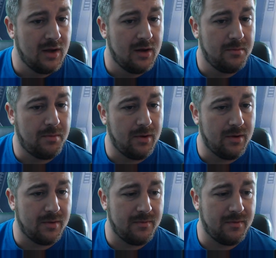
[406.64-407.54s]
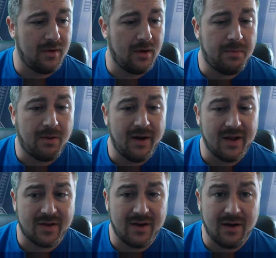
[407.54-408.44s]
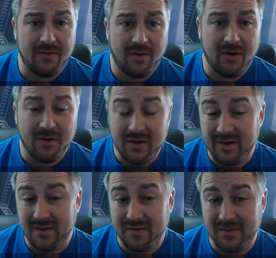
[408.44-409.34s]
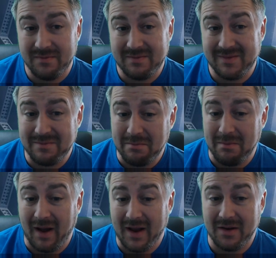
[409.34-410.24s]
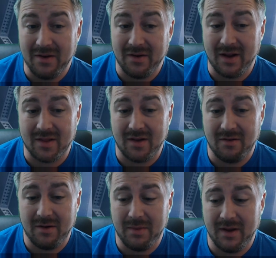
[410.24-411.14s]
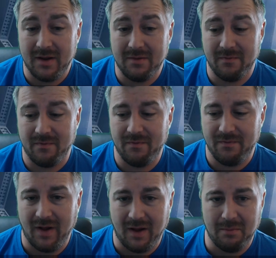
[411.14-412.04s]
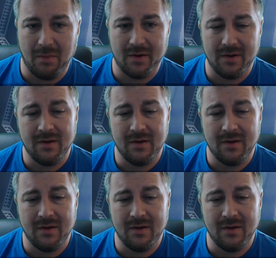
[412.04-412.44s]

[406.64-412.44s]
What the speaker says: but a playstyle for her might not necessarily be that modern.